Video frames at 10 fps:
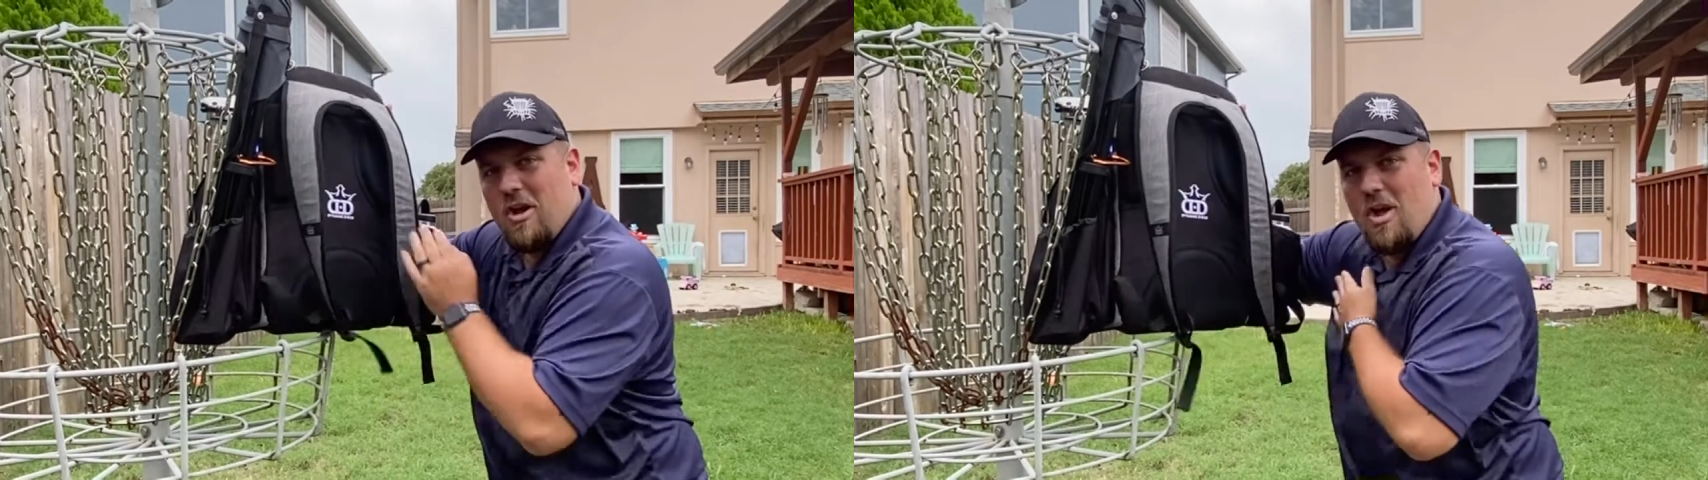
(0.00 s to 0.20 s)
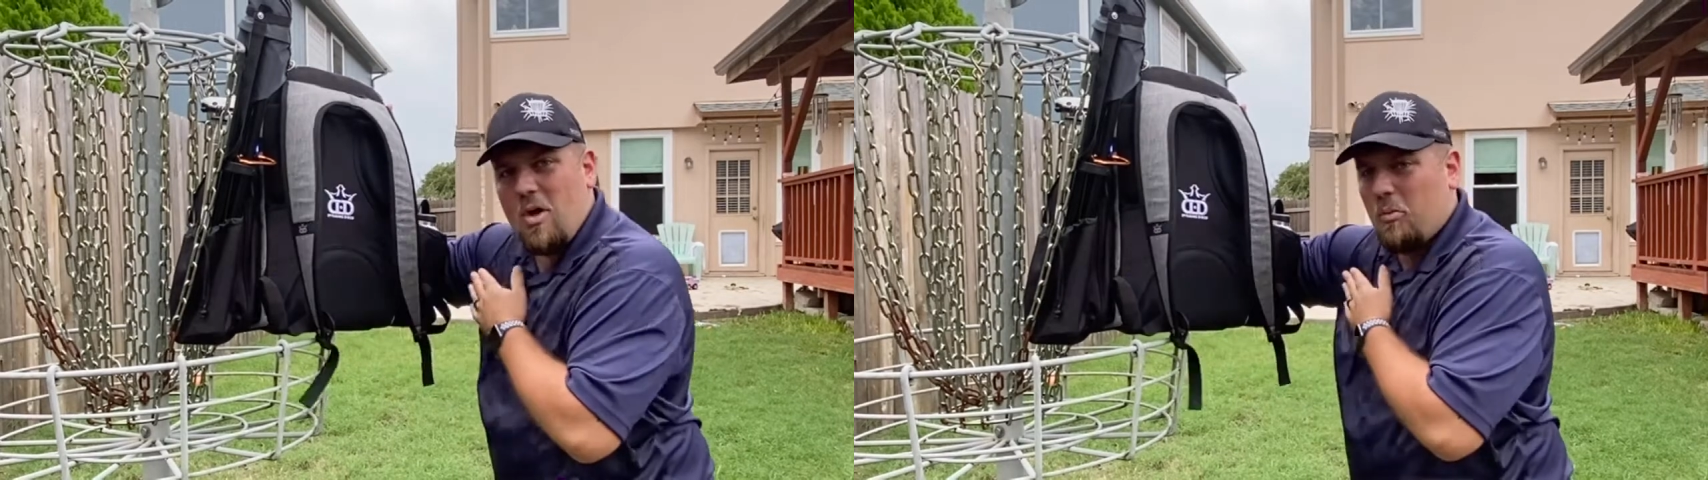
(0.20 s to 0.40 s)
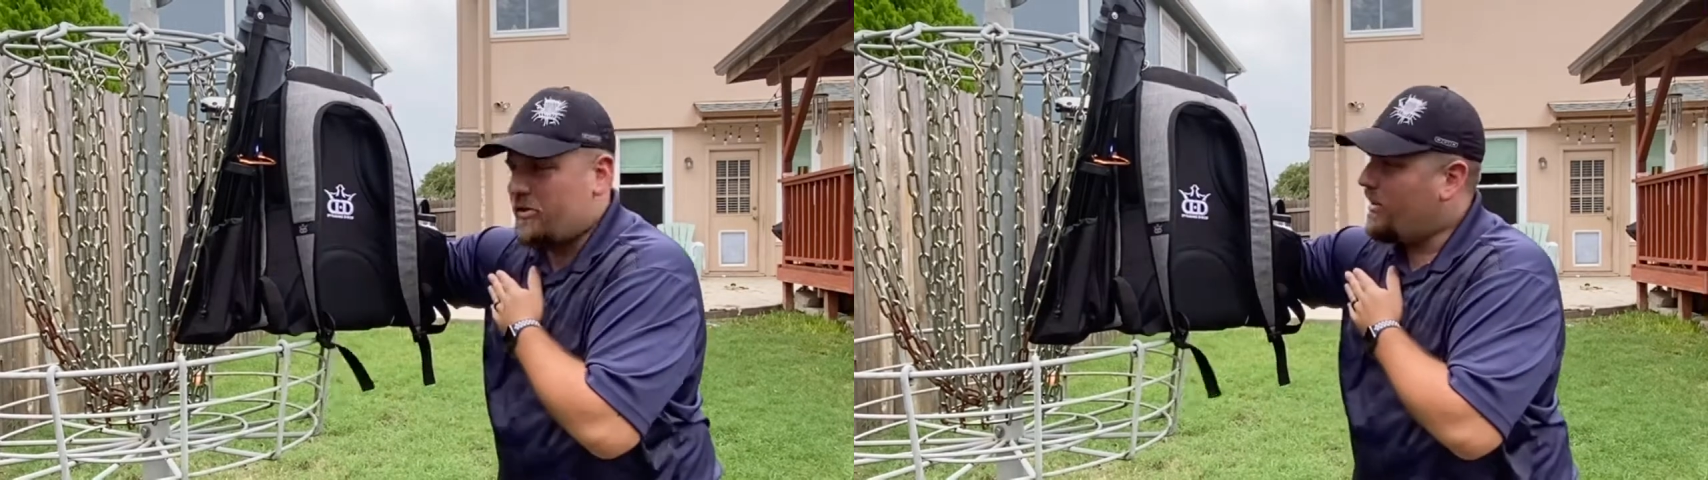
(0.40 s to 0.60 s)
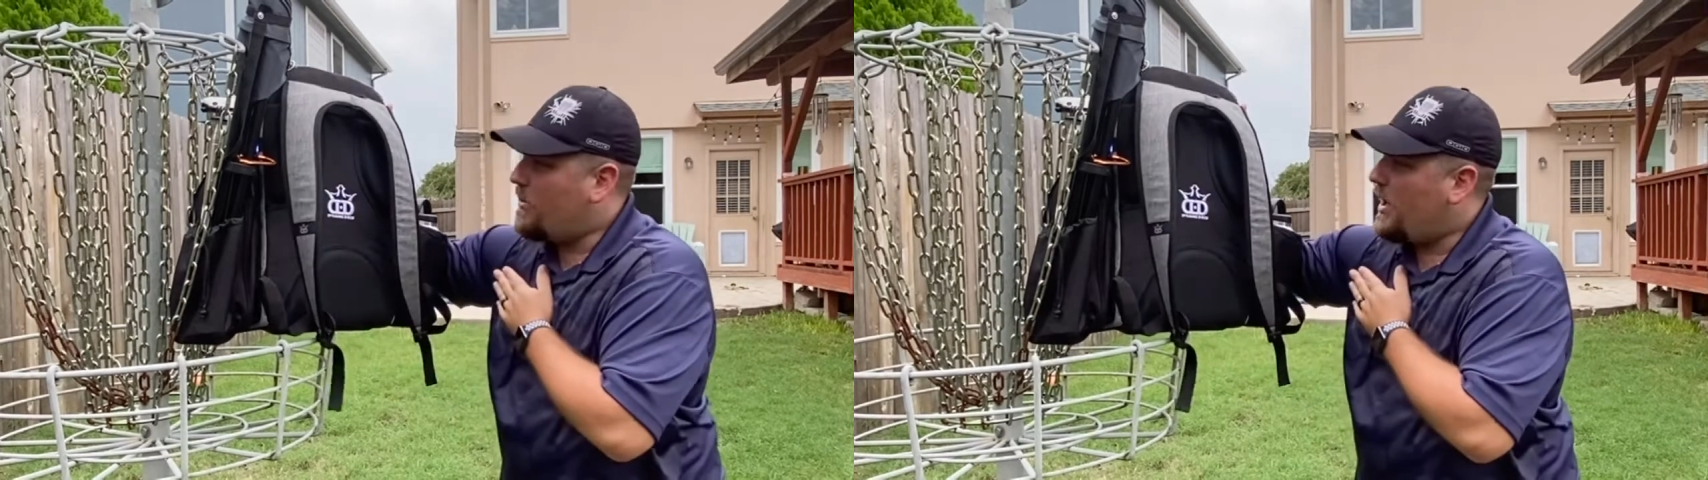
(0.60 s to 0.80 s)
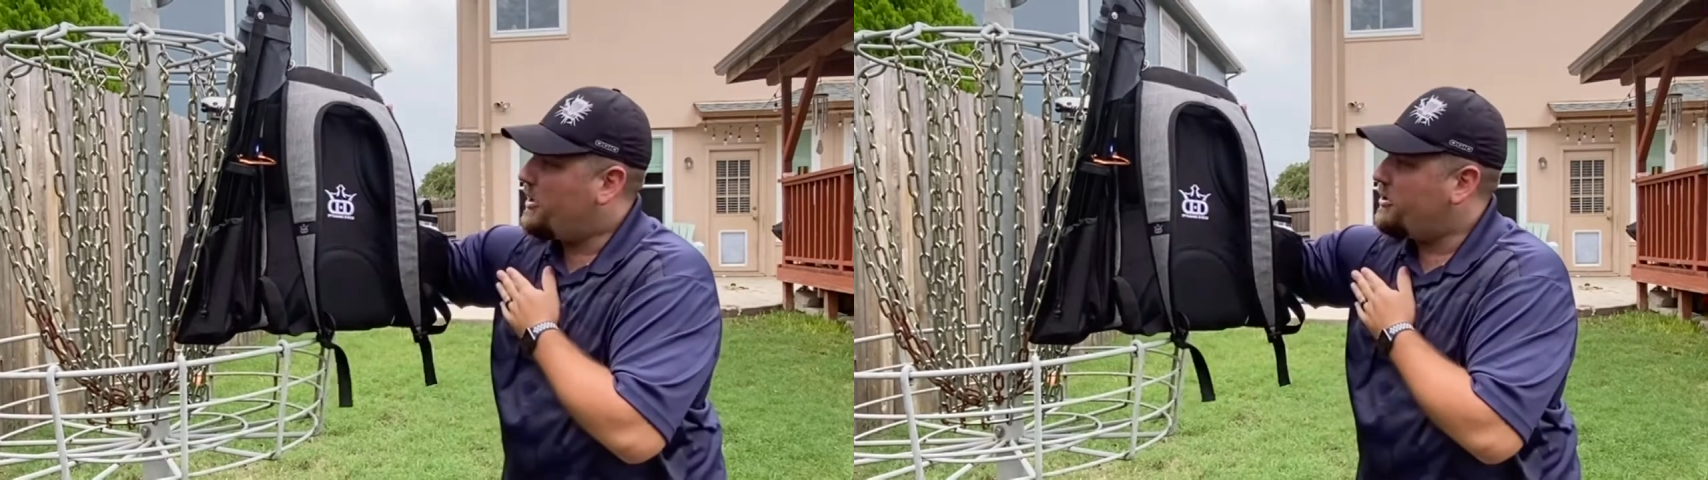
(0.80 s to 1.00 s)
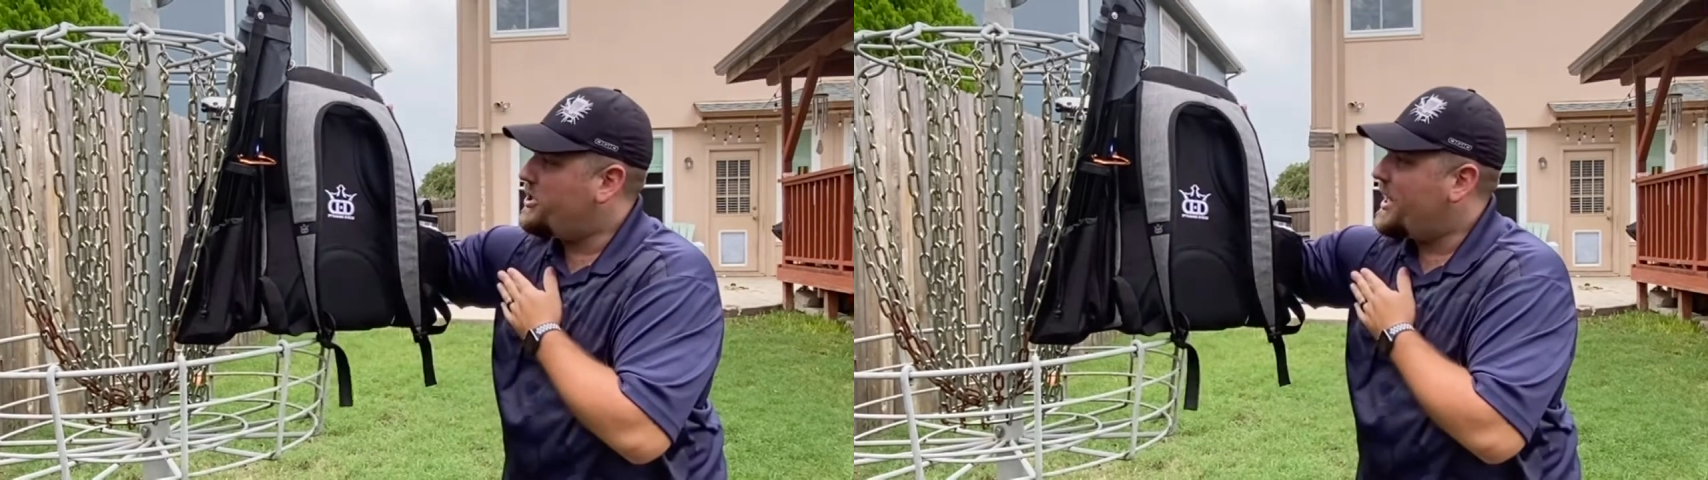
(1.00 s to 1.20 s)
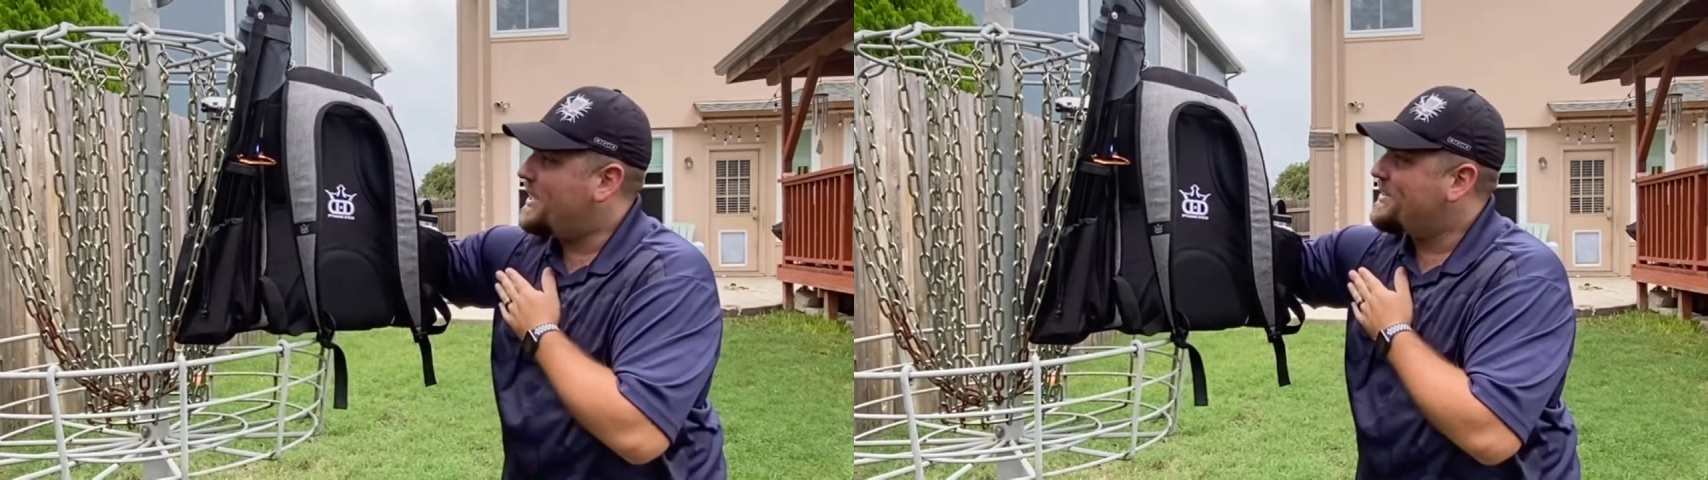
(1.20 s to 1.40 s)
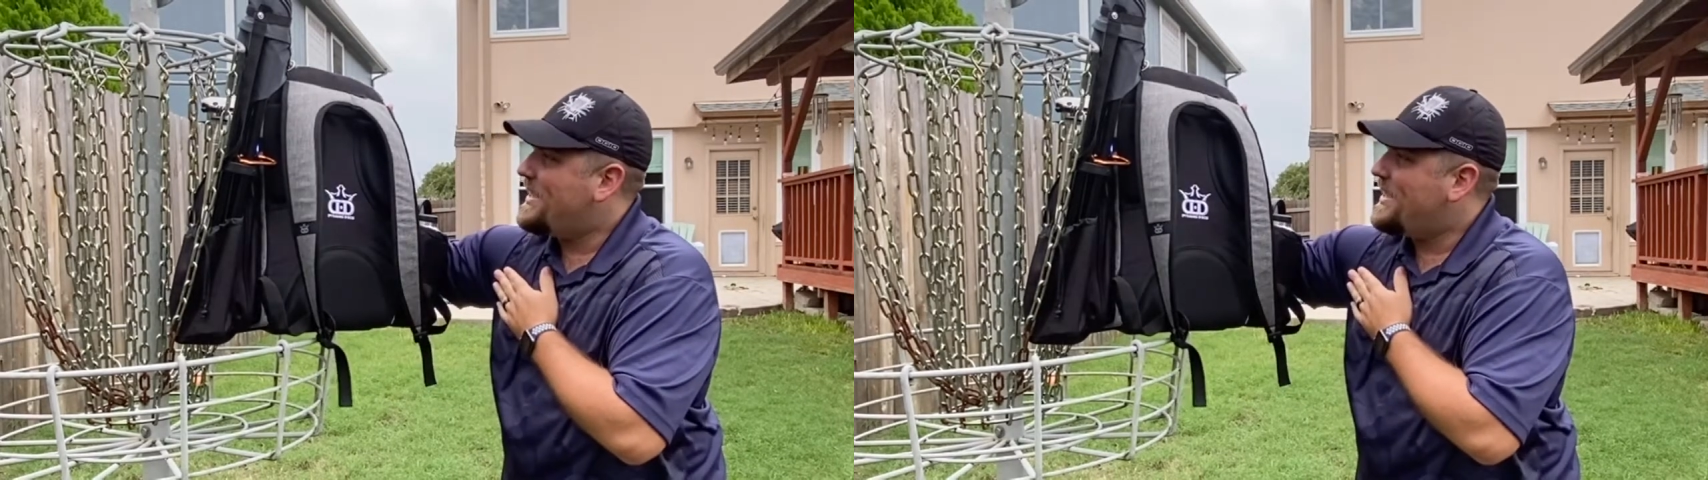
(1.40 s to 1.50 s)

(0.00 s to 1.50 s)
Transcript: what's gonna be on your chest.